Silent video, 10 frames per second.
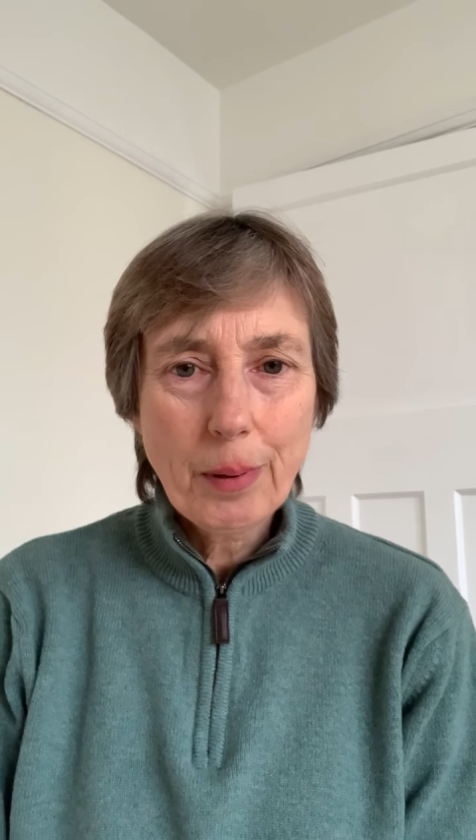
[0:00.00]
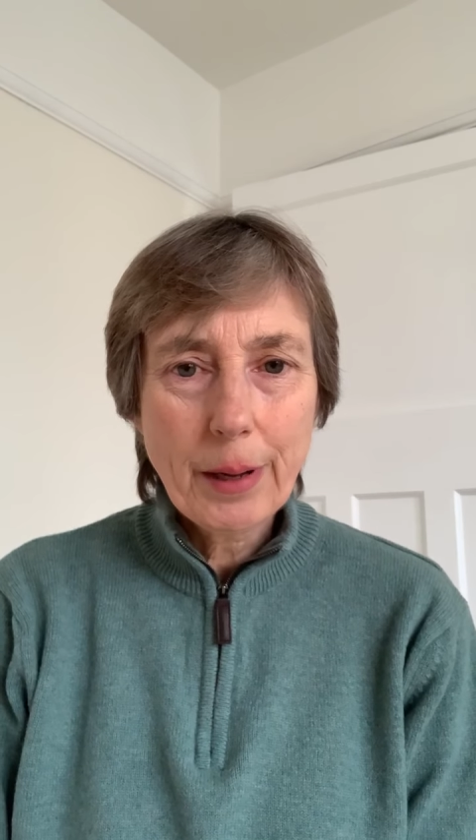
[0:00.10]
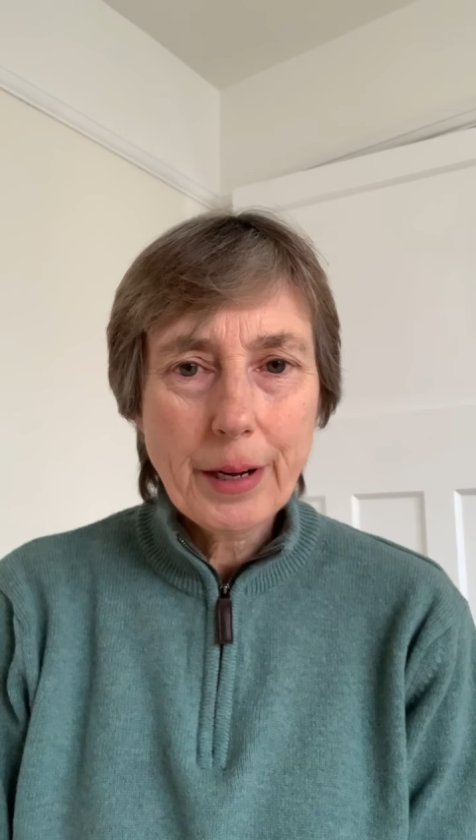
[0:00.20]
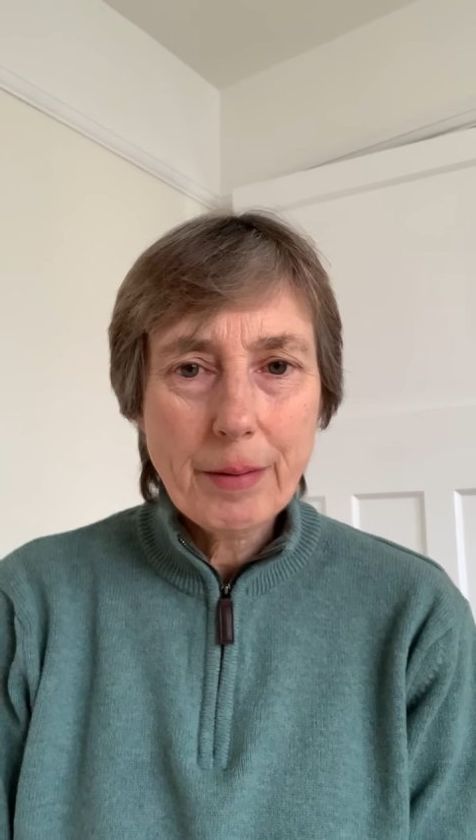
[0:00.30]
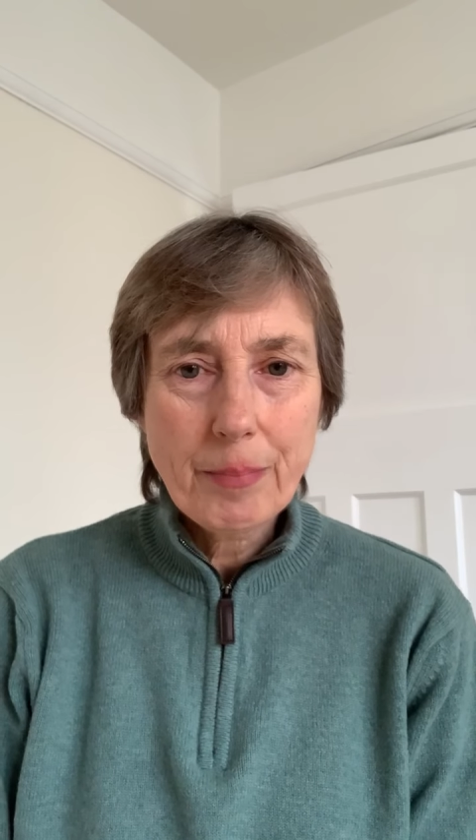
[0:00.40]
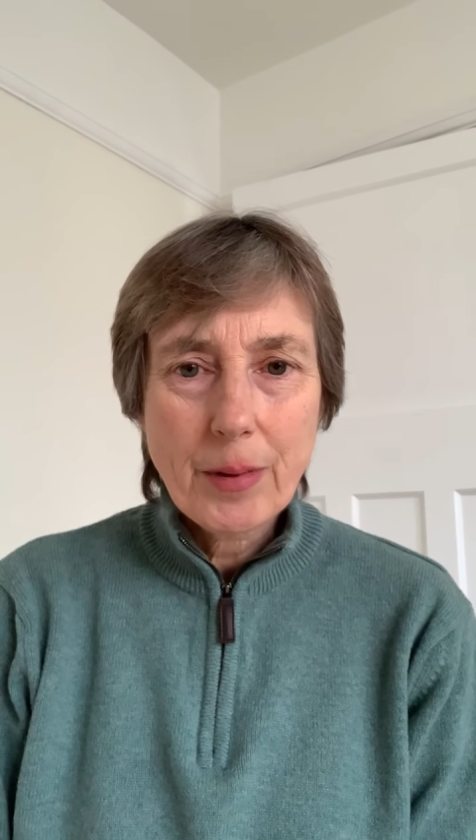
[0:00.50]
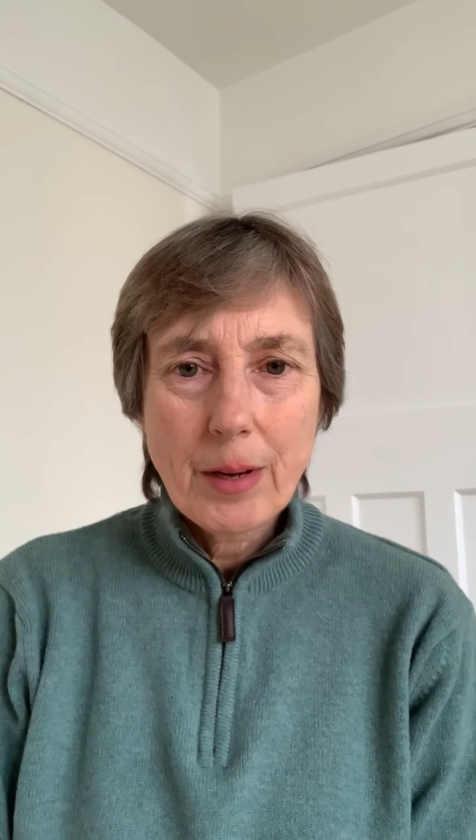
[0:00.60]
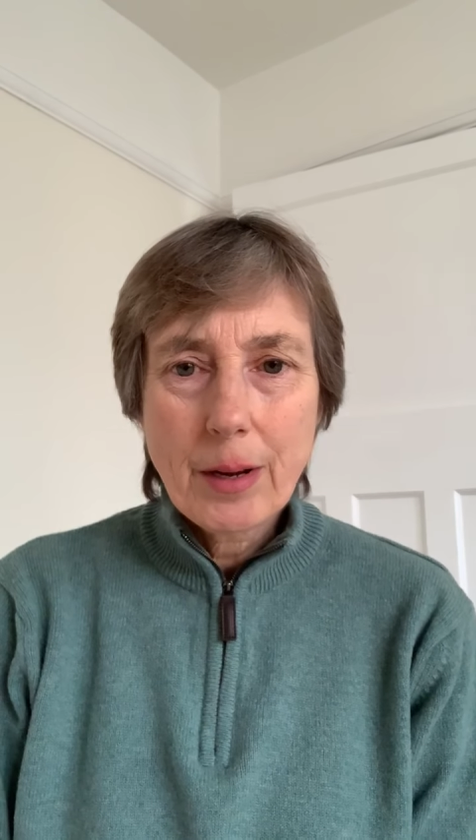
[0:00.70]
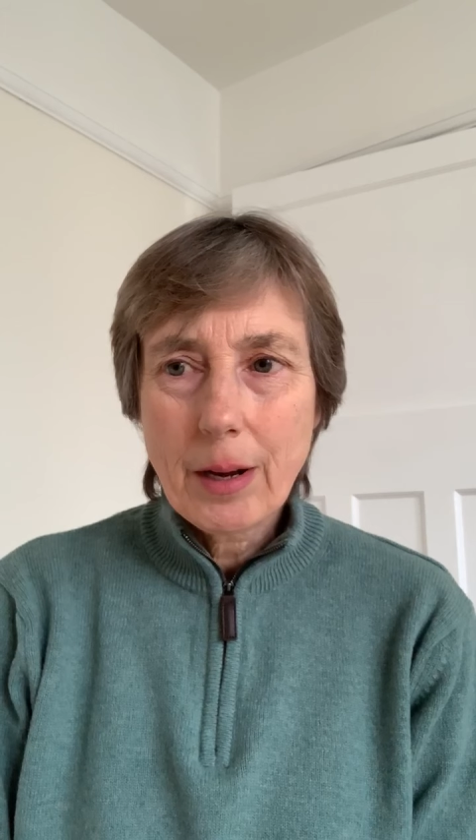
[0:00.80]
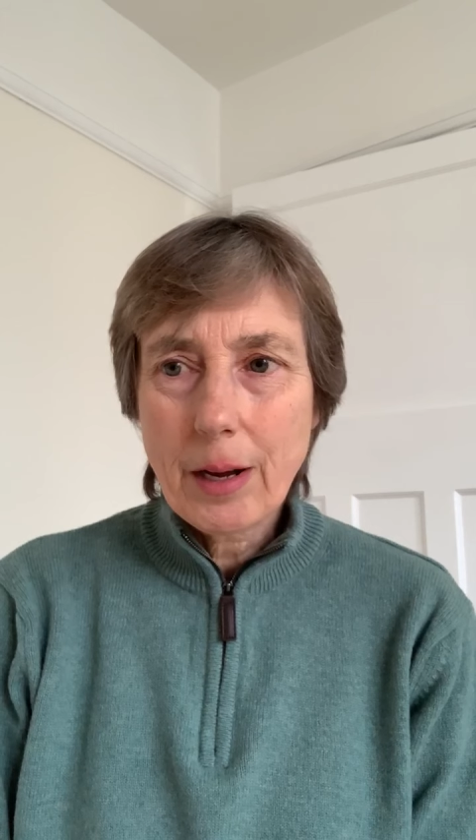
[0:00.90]
player
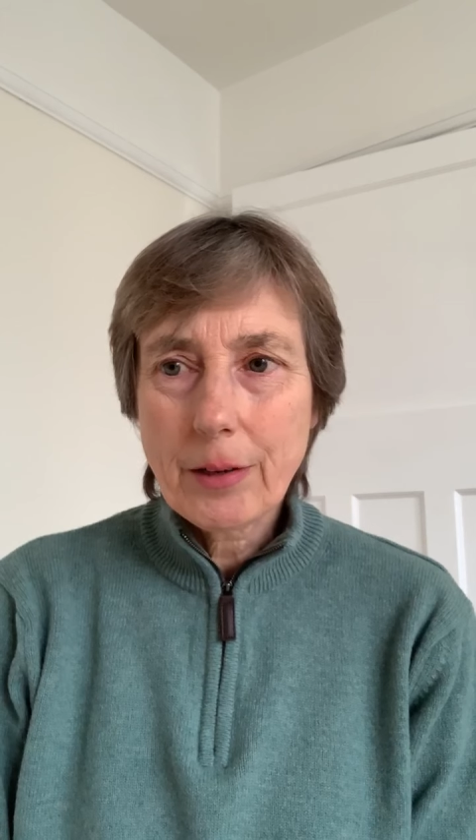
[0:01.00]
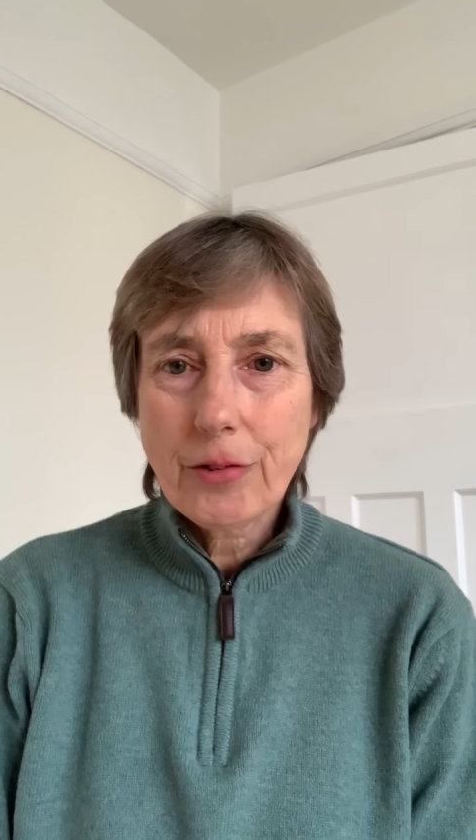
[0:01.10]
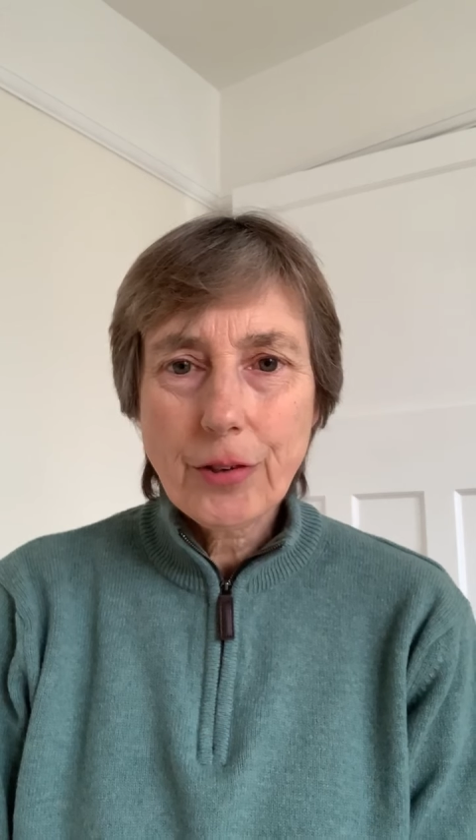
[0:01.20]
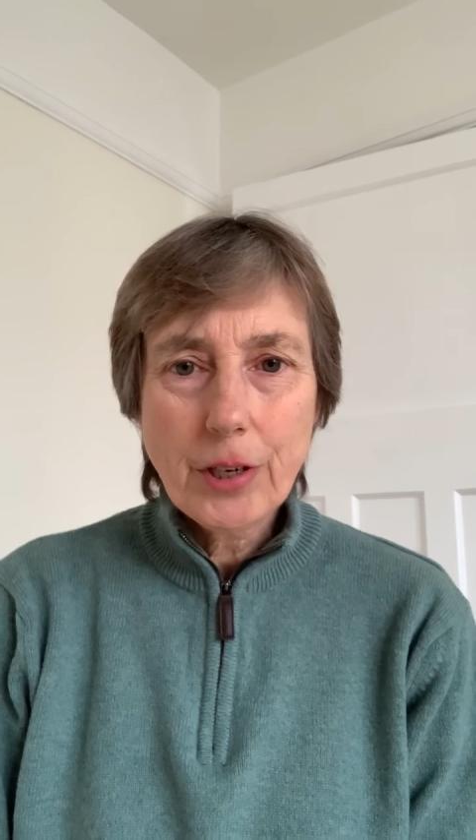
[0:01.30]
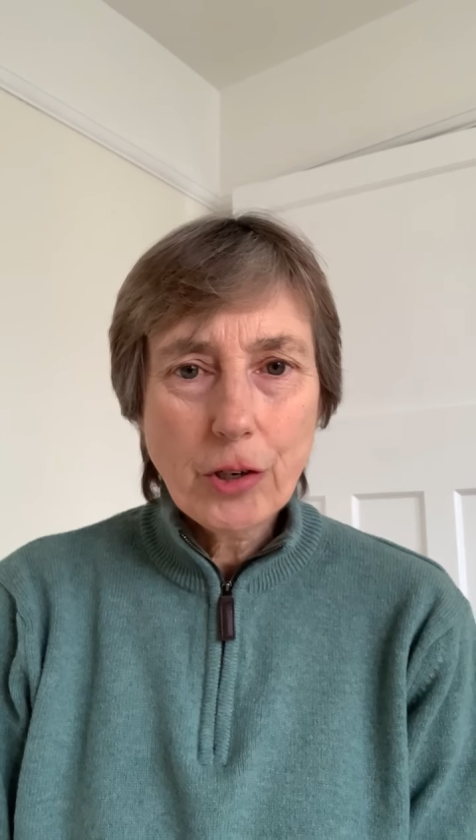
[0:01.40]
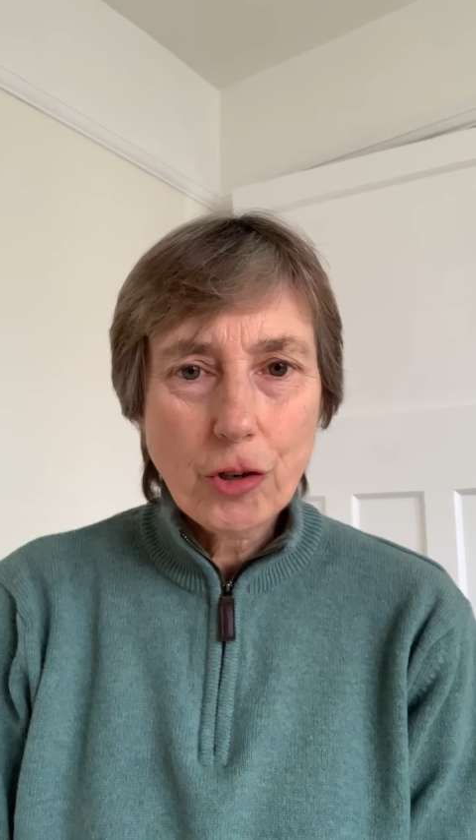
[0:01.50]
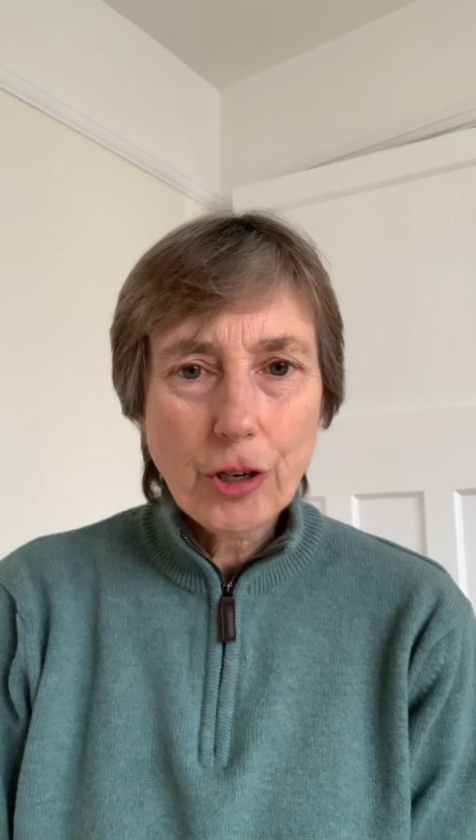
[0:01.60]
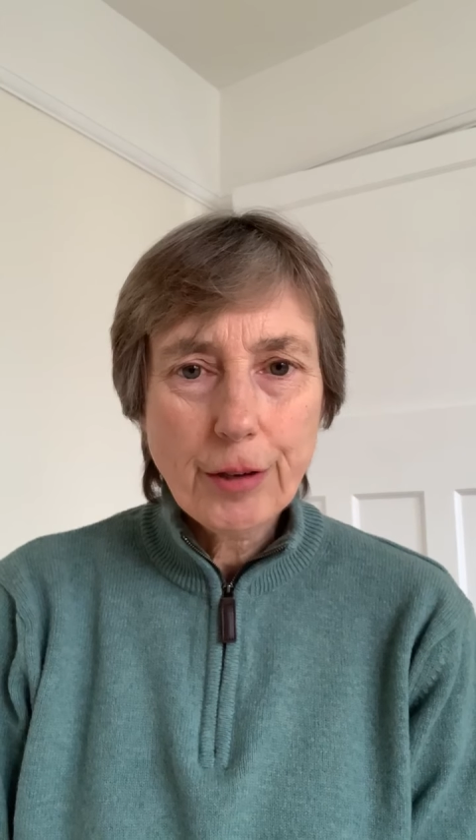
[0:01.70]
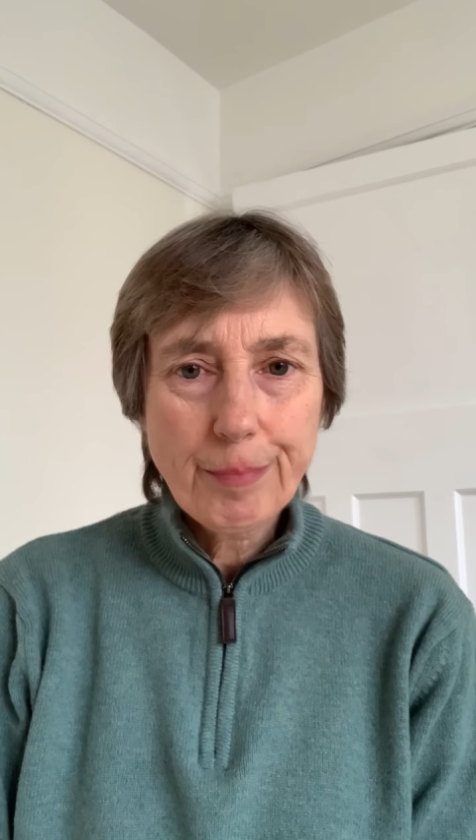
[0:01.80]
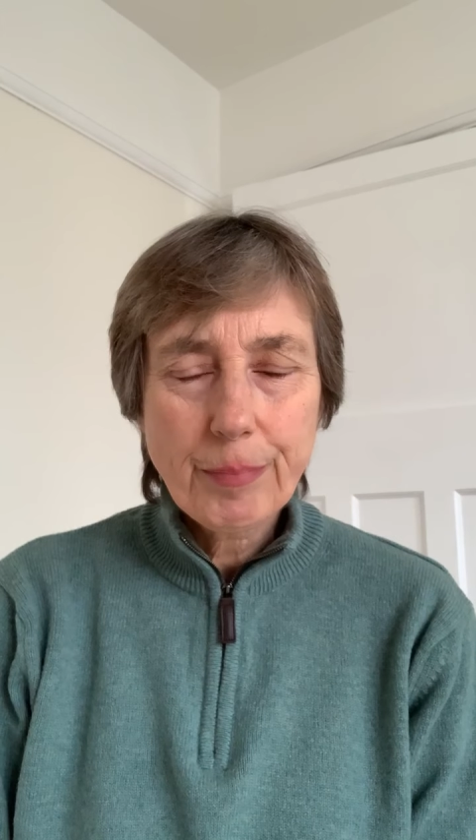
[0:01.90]
and teacher,